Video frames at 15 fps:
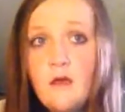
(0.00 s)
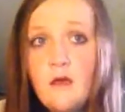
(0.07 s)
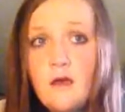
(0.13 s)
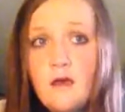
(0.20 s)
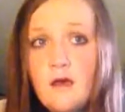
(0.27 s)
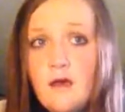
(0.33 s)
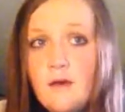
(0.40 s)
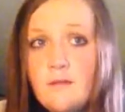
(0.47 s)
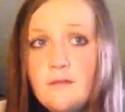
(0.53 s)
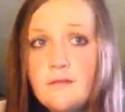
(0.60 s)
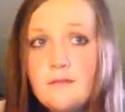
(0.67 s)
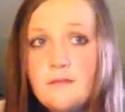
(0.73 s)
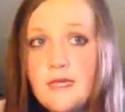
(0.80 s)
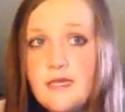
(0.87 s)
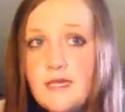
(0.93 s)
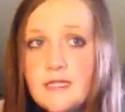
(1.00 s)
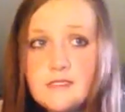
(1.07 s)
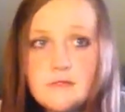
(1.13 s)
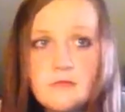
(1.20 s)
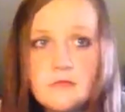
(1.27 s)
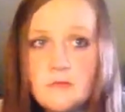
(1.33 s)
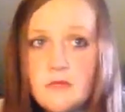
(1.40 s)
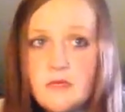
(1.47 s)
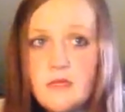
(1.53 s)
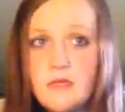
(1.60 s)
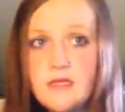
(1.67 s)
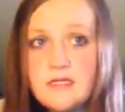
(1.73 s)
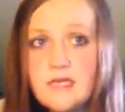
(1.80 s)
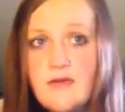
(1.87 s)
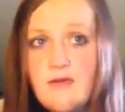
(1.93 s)
And that's just one of the
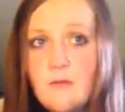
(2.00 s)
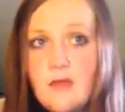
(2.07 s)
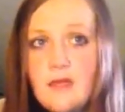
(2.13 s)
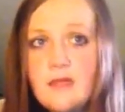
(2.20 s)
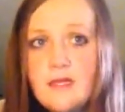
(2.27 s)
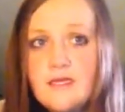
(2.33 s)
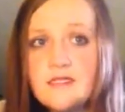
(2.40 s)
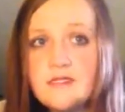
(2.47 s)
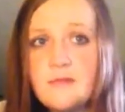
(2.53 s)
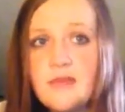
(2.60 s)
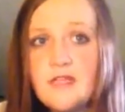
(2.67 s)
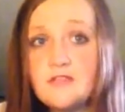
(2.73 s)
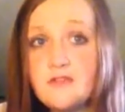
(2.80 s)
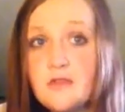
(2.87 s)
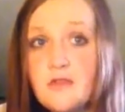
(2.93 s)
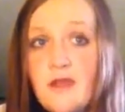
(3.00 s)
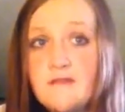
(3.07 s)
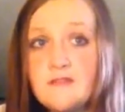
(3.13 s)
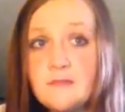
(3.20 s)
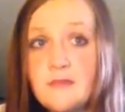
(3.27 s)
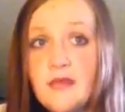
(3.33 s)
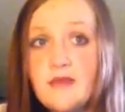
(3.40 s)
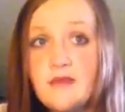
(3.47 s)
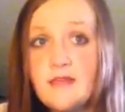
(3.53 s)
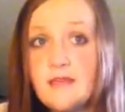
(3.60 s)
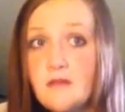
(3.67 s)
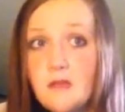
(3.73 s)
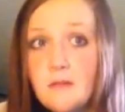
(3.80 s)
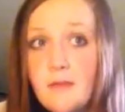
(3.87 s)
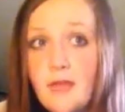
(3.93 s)
things I have on my list, making sure you have some kind of
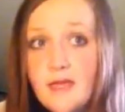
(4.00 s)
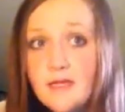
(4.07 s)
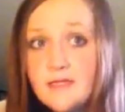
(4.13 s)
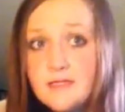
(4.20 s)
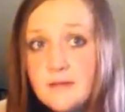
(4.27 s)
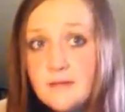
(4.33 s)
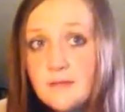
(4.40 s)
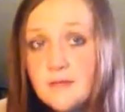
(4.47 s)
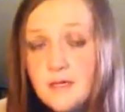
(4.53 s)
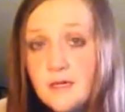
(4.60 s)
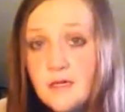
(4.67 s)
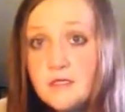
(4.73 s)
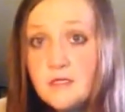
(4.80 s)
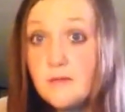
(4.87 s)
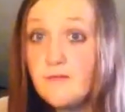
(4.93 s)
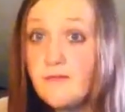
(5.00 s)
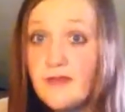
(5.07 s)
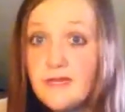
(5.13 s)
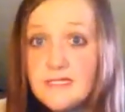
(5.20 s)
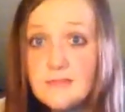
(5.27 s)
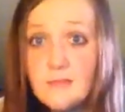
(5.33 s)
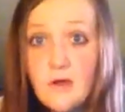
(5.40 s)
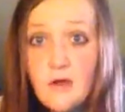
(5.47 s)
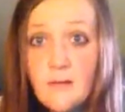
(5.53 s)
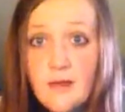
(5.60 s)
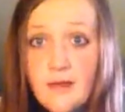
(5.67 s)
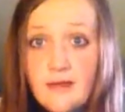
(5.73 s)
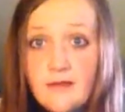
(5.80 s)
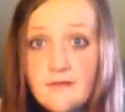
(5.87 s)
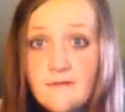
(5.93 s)
gearing mechanism to provide a small
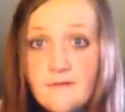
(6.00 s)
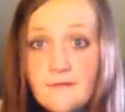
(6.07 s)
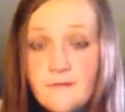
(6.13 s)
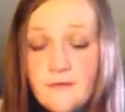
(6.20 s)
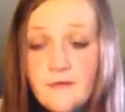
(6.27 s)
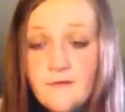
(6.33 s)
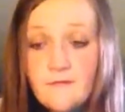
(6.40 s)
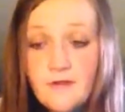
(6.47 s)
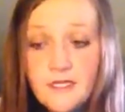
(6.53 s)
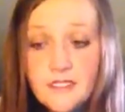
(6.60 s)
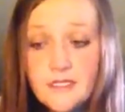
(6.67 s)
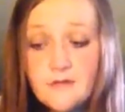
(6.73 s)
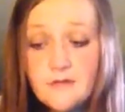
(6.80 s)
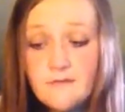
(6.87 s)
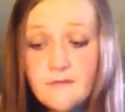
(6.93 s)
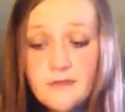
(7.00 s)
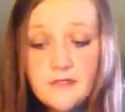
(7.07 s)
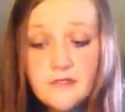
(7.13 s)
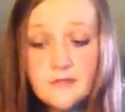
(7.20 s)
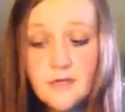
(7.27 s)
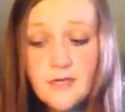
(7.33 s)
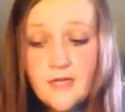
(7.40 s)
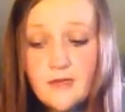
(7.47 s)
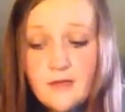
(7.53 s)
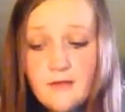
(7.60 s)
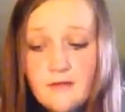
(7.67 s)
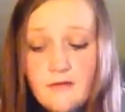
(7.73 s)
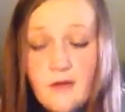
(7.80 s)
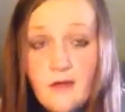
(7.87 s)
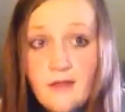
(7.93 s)
amount of friction for the string
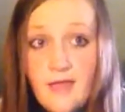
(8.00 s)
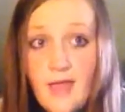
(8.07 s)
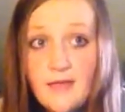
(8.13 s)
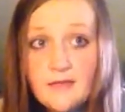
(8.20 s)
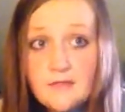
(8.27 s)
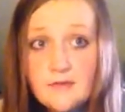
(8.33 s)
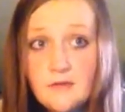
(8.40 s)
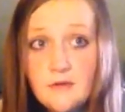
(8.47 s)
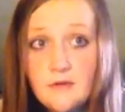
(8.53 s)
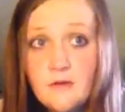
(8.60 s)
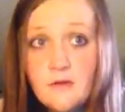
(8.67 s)
on the axle.